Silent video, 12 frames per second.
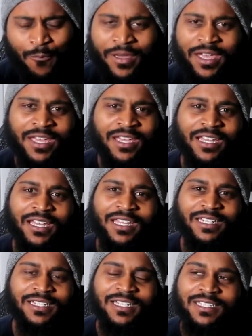
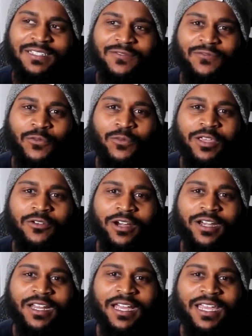Man, this for me
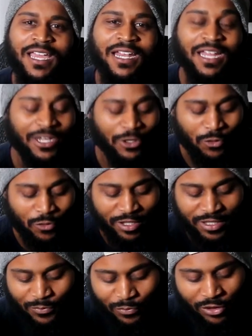right now, I got like a
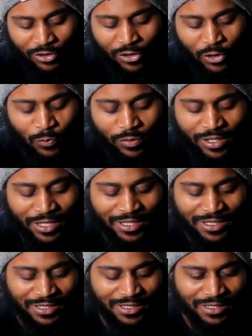question mark on it
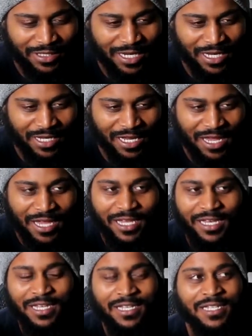because this, it,
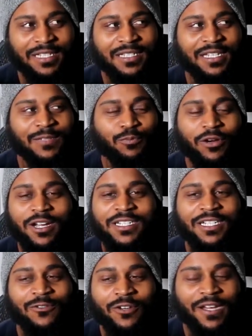it, this this
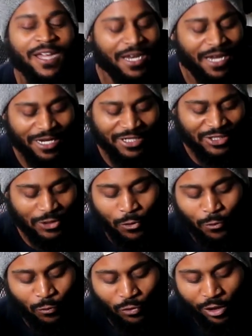project, it got like a
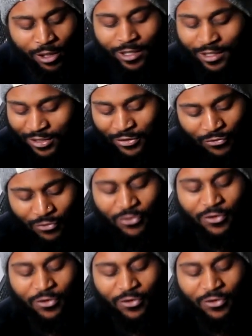certain rawness to it